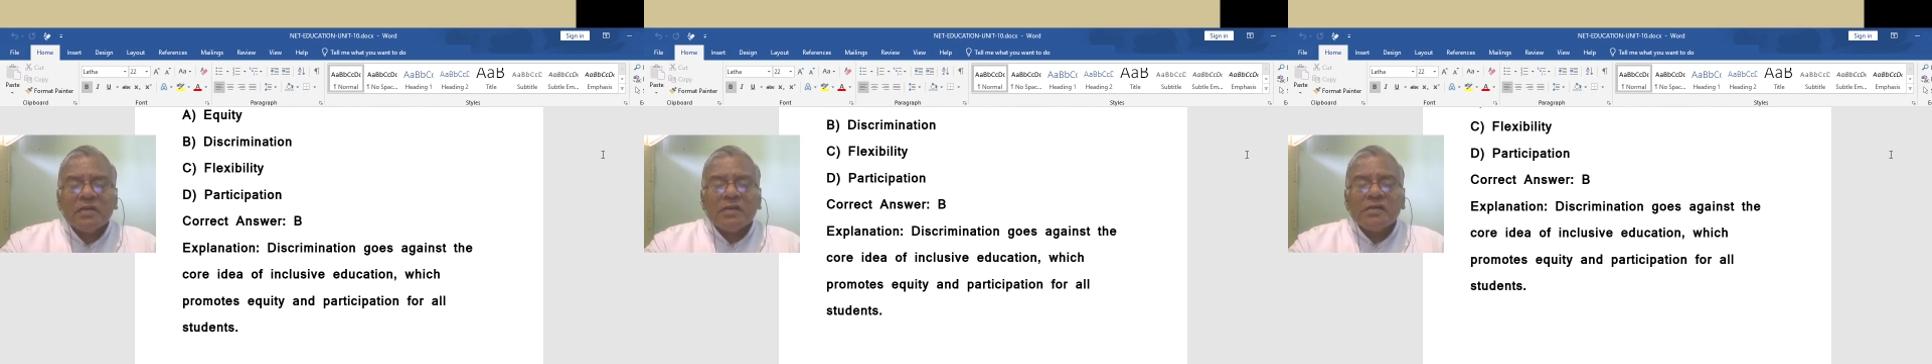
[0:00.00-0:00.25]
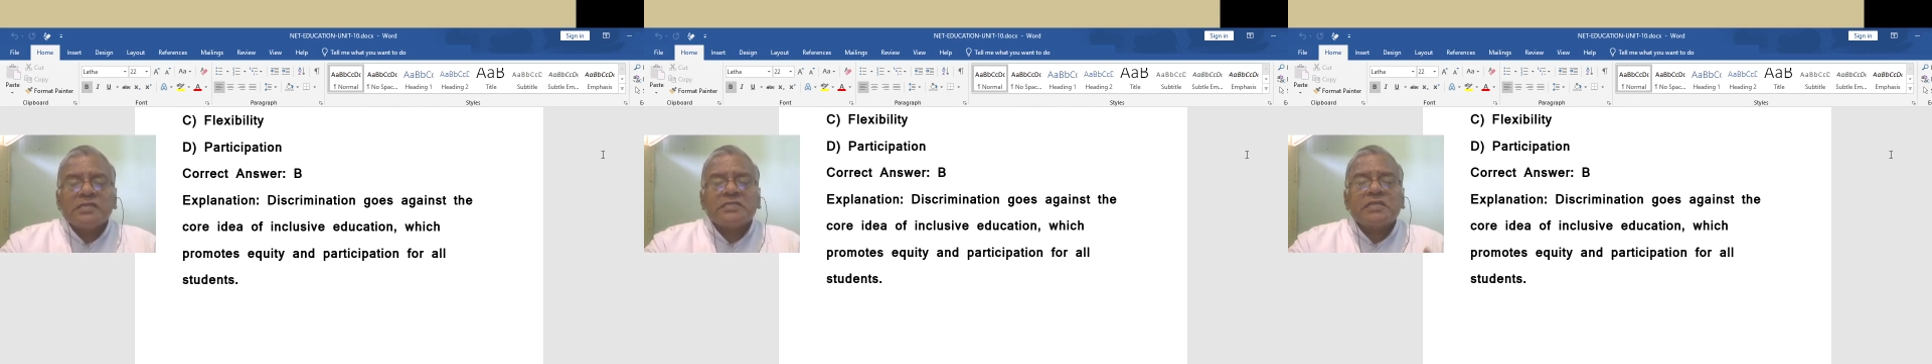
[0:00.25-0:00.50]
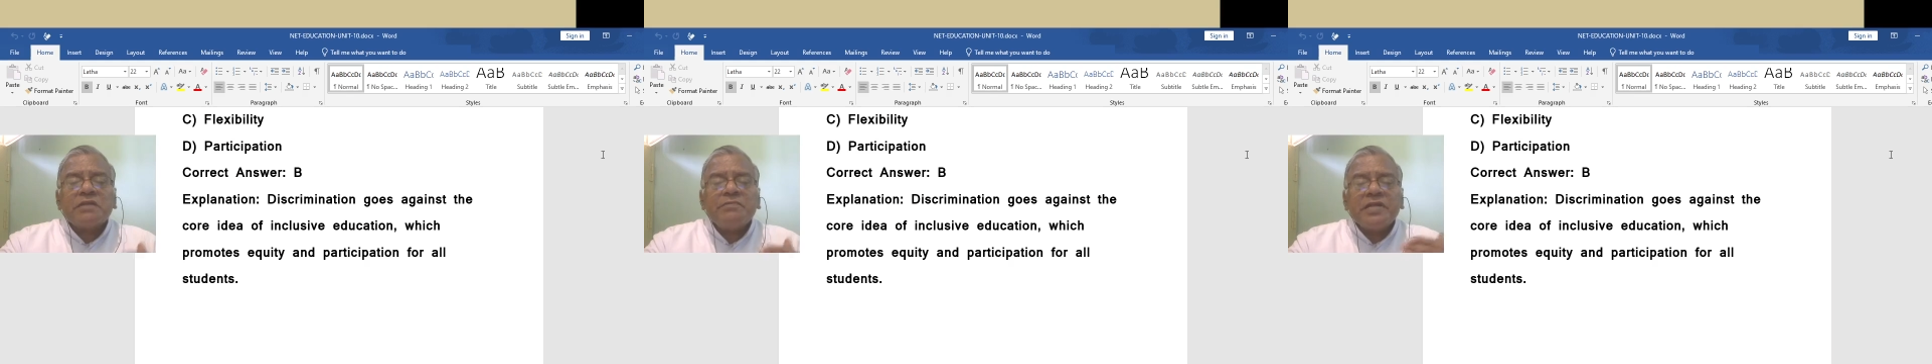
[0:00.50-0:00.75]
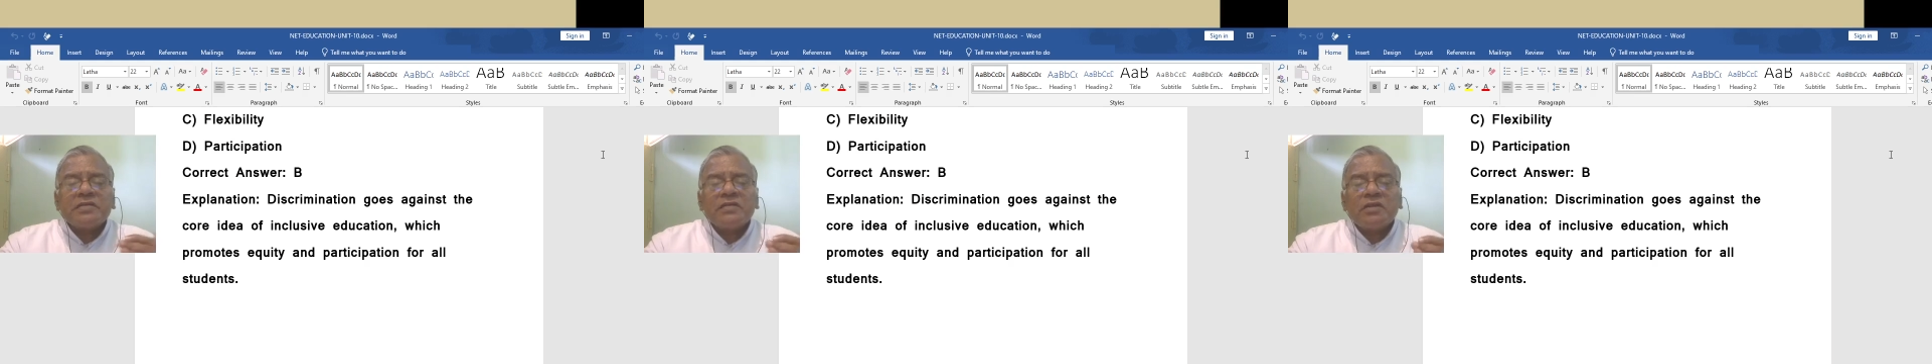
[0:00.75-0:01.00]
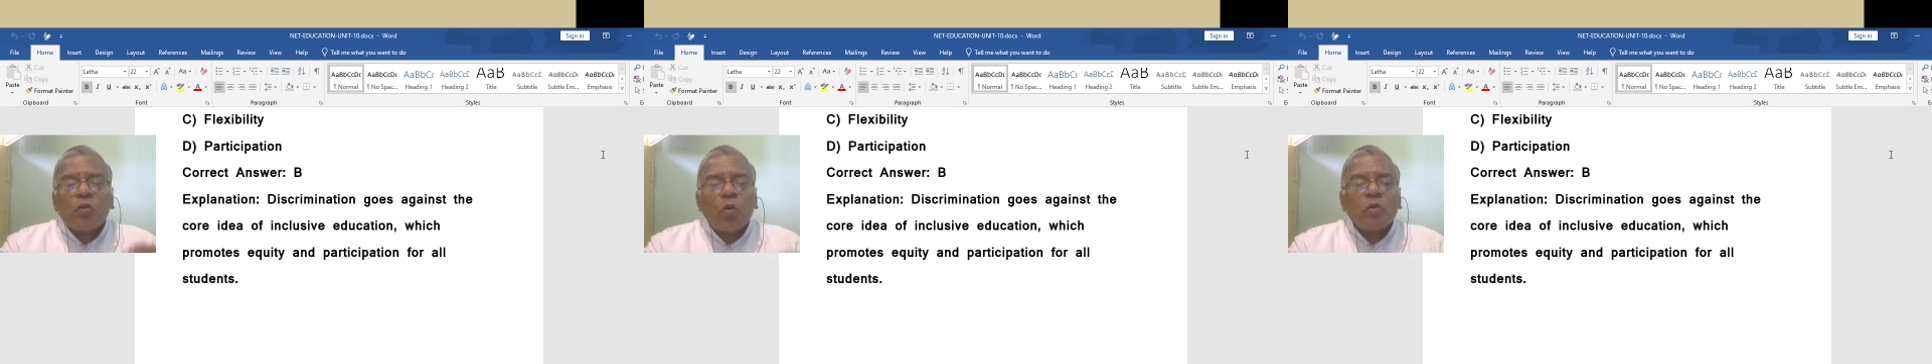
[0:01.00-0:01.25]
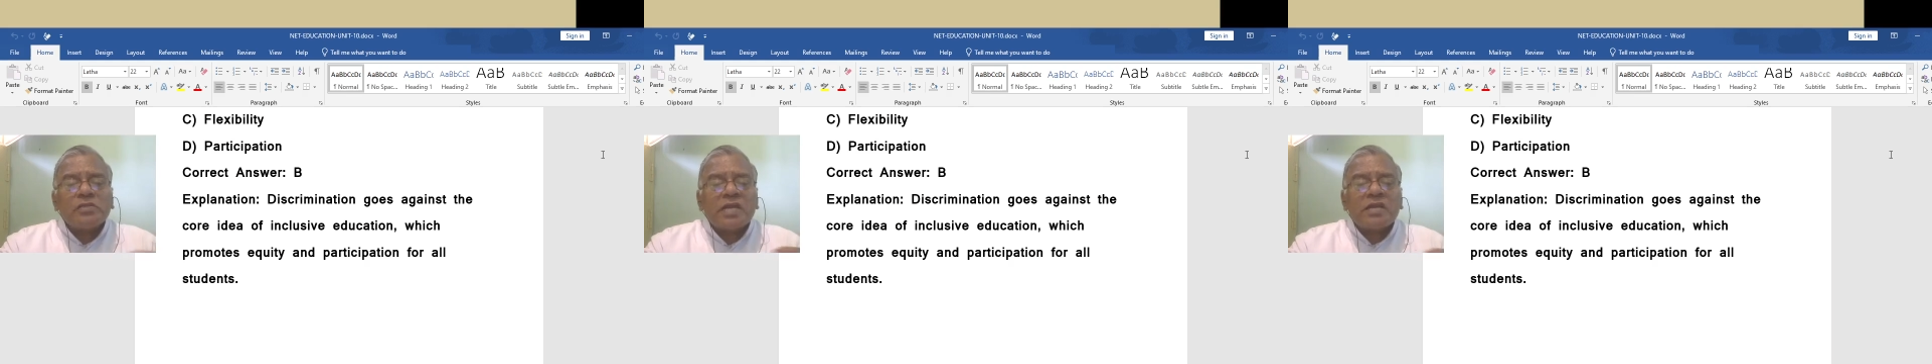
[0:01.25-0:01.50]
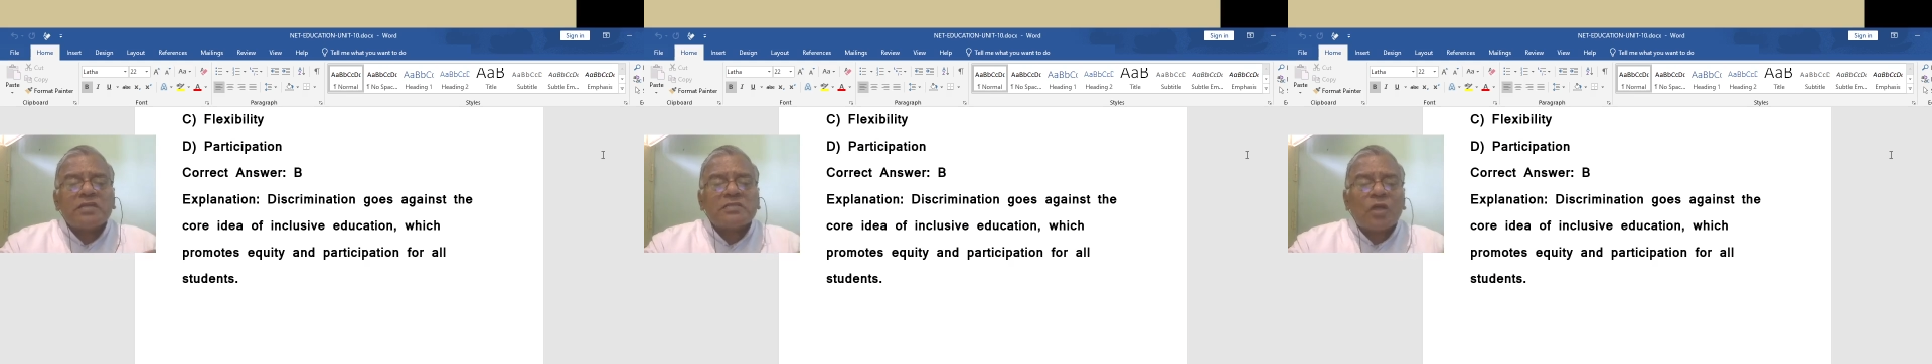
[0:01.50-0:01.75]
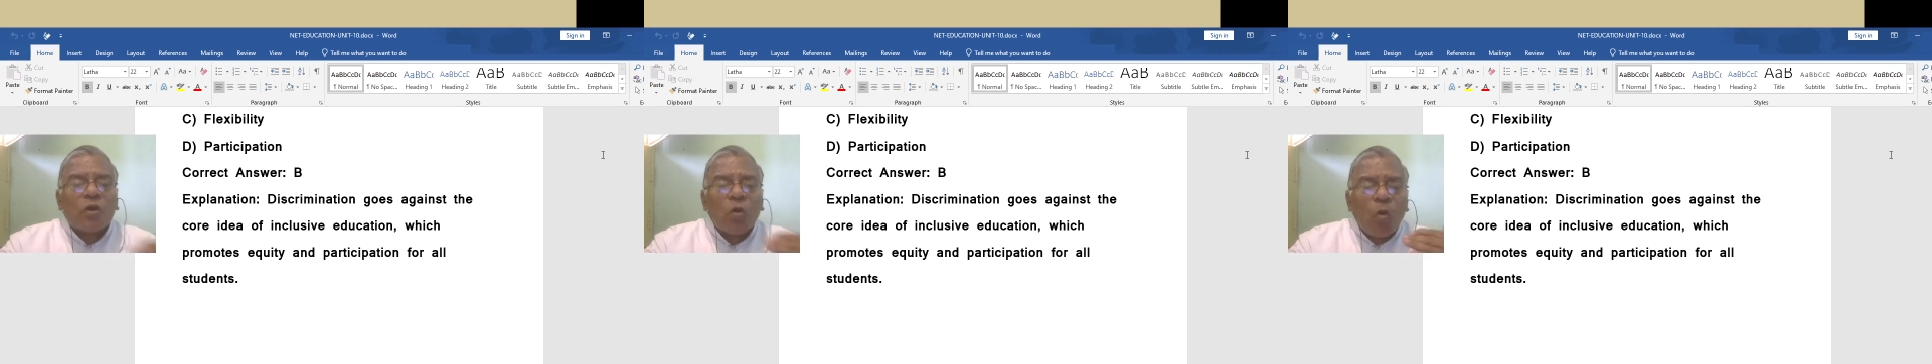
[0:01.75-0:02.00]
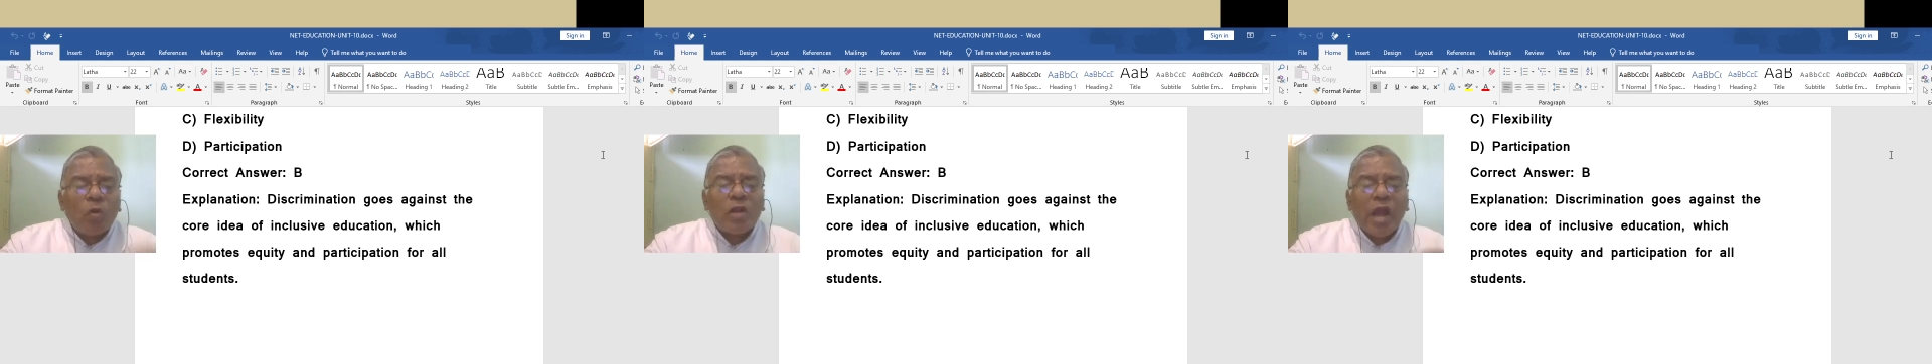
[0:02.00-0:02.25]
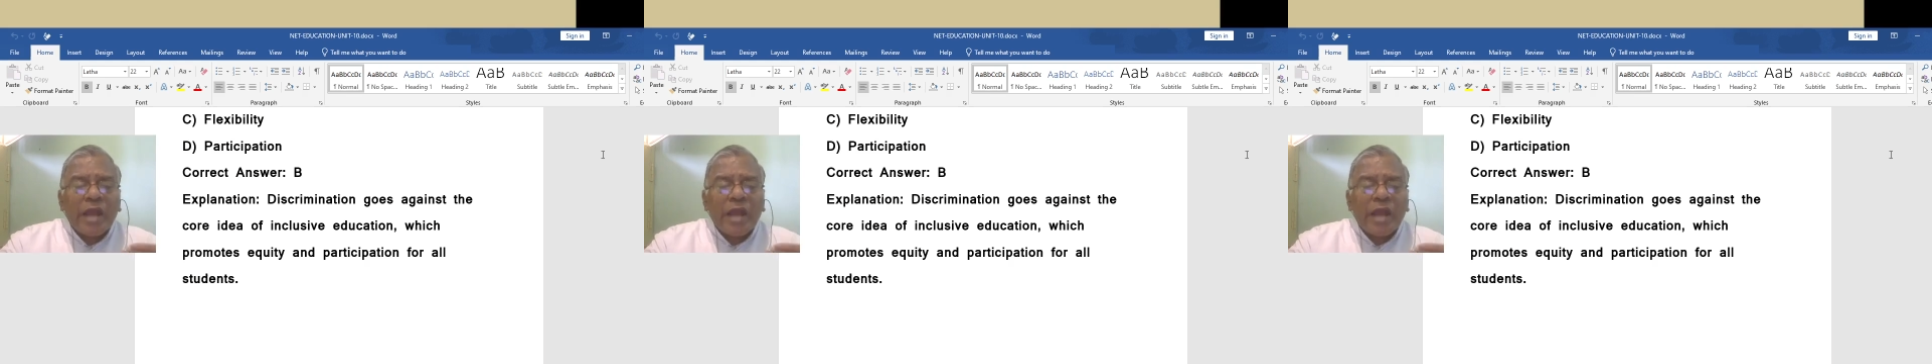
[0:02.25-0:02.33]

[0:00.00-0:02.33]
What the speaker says: Discrimination goes against the core